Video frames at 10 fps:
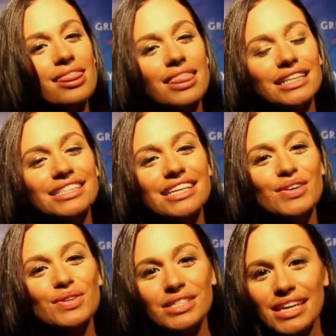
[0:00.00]
Let's see
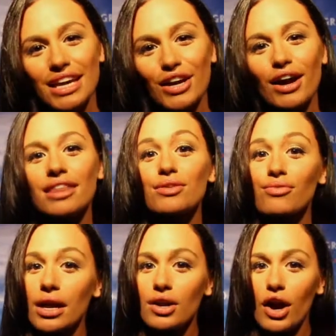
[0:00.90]
who's here at the
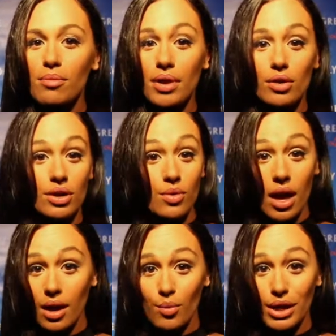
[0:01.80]
red carpet and who
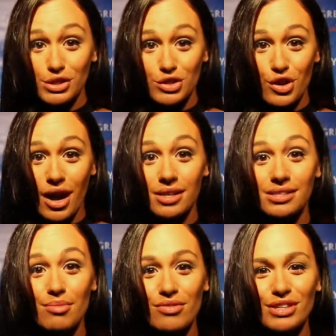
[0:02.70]
can't wait to try
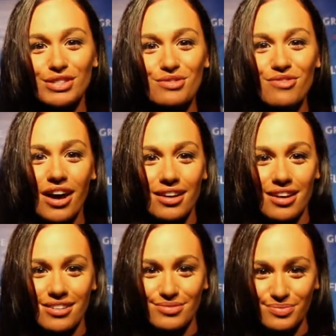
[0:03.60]
some of this new vodka.